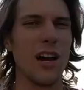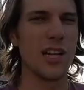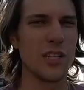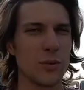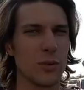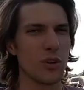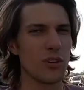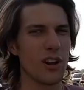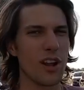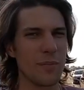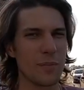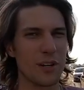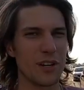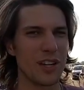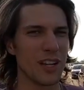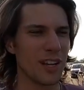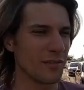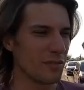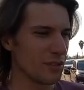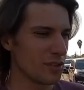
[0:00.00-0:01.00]
Alright, so we're wrapping
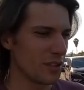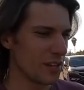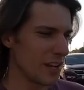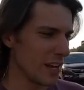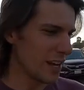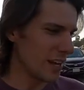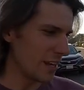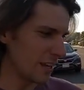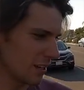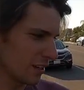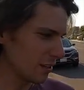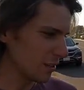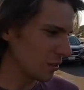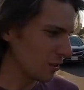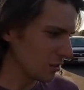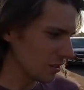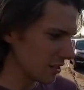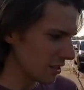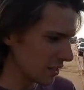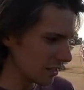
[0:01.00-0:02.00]
it up for the day.
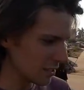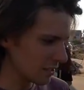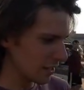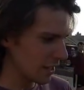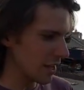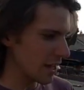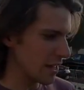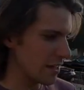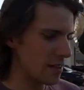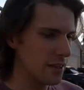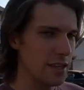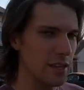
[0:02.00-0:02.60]
Colton has got